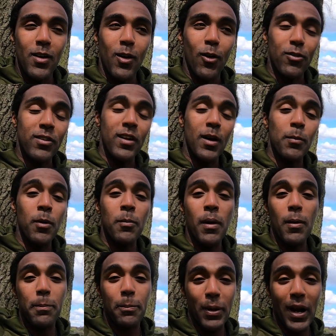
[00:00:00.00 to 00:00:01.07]
obviously, I'm on
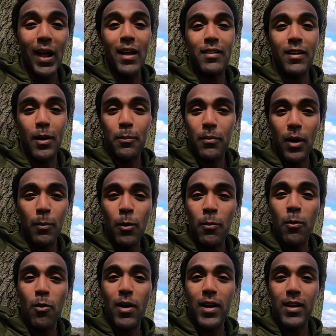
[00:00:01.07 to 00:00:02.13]
my plan. I'm on
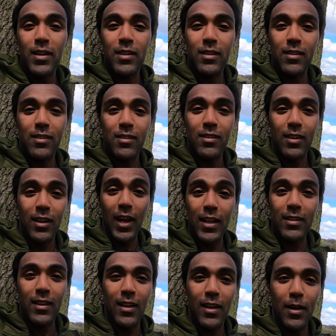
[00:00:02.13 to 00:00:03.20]
my way to
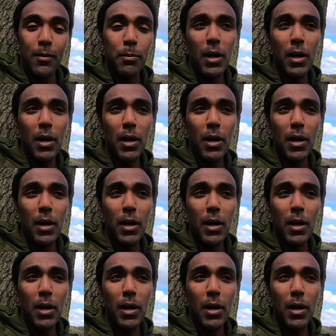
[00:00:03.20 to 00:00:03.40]
get there.